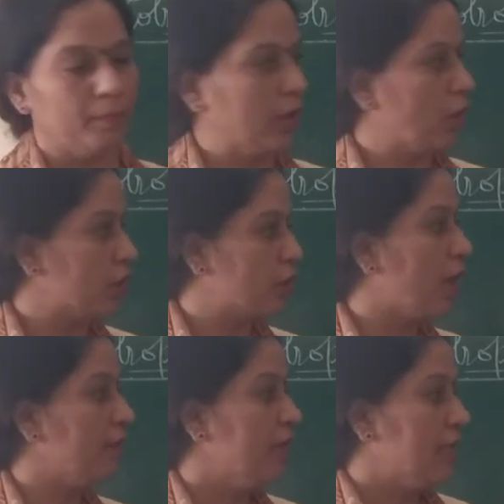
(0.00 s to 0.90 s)
Because
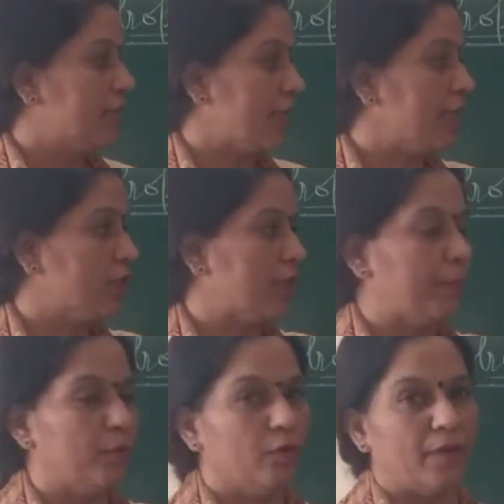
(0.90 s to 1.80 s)
of such
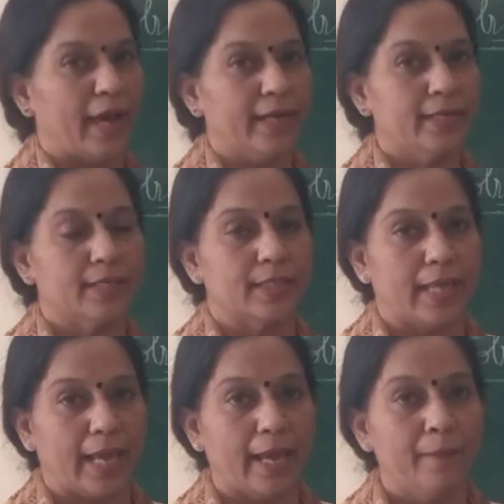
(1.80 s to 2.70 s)
saprophytes,
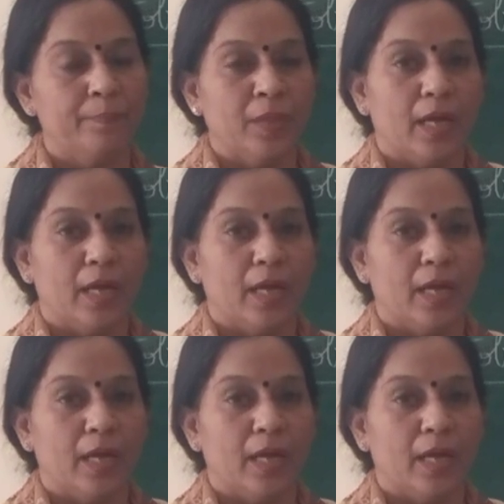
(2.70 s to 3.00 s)
they